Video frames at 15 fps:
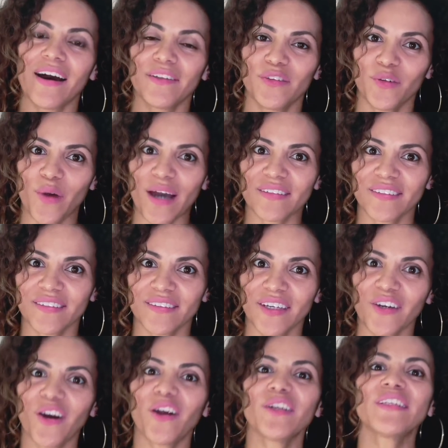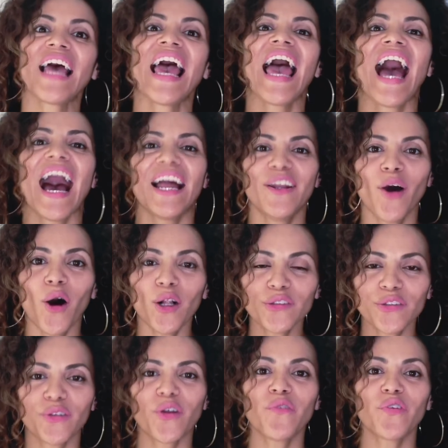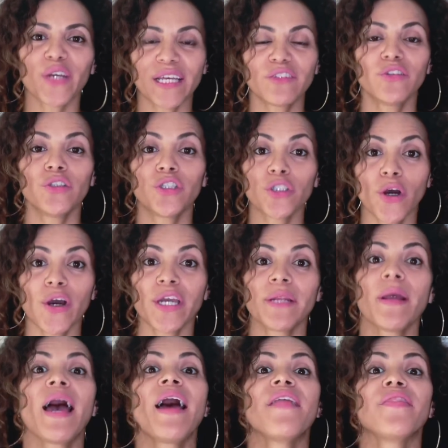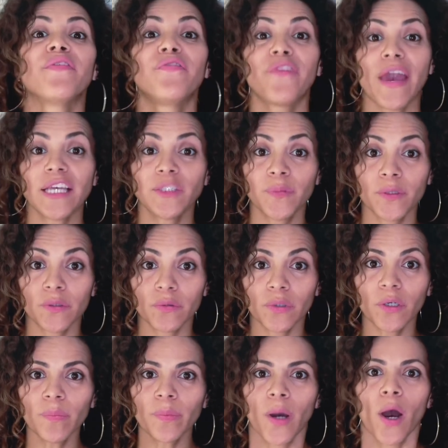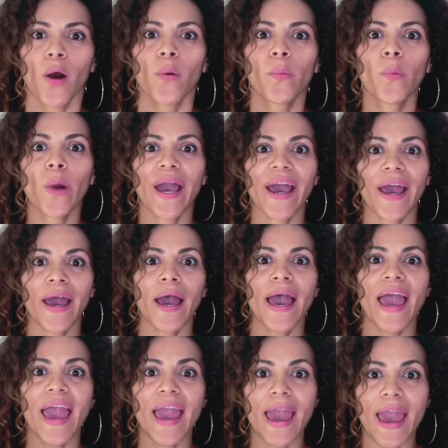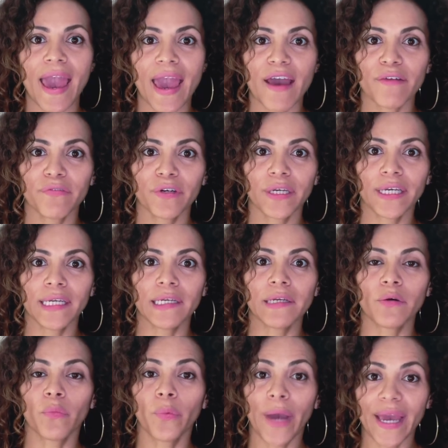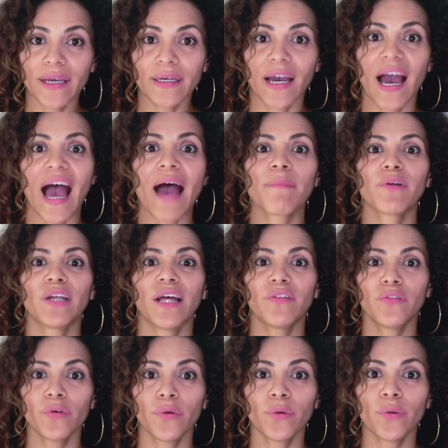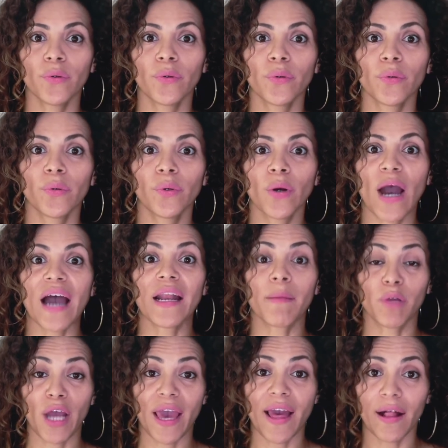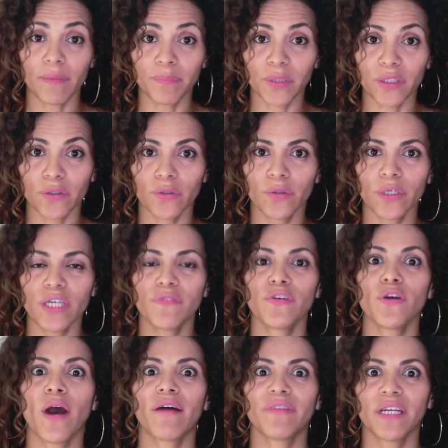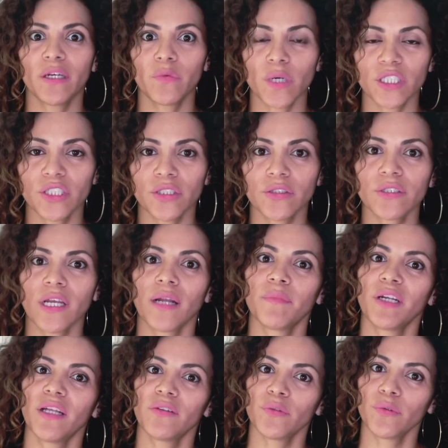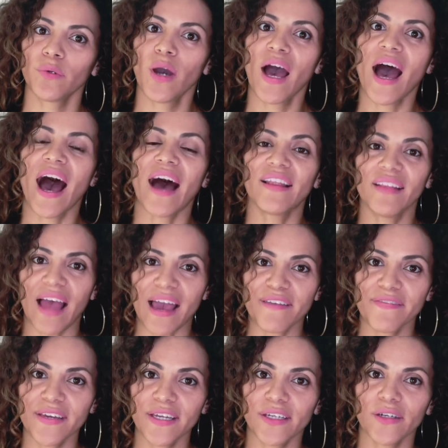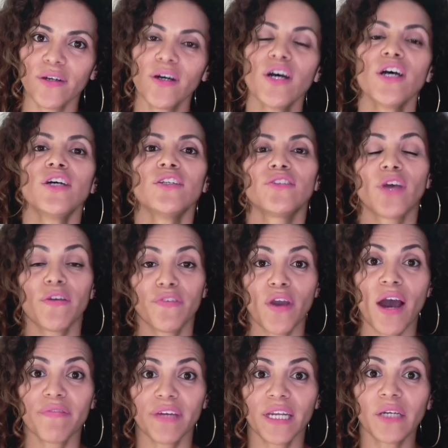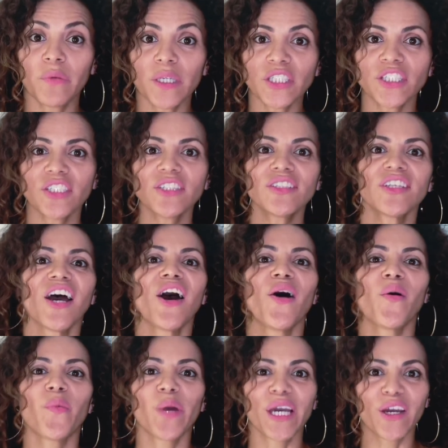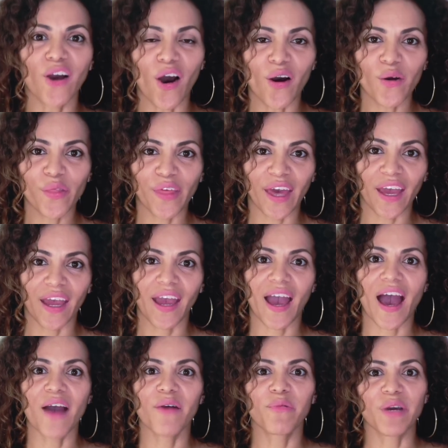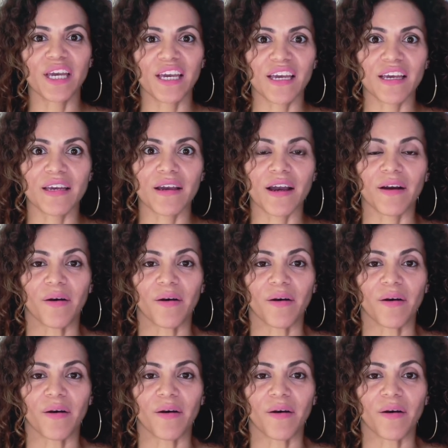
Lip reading: to access the course. And also don't forget to join the Facebook group, where every week I'm gonna help you if you have any questions, and I'm gonna do a live video. So if you have any questions, we go there and we